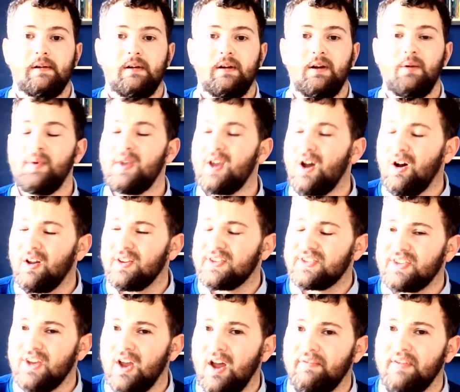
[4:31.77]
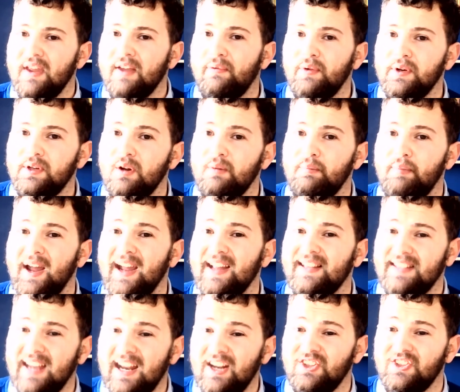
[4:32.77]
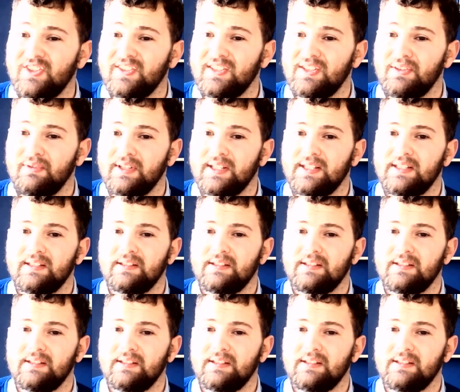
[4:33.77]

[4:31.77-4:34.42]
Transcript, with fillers: We can't serve it if we don't pay attention to it.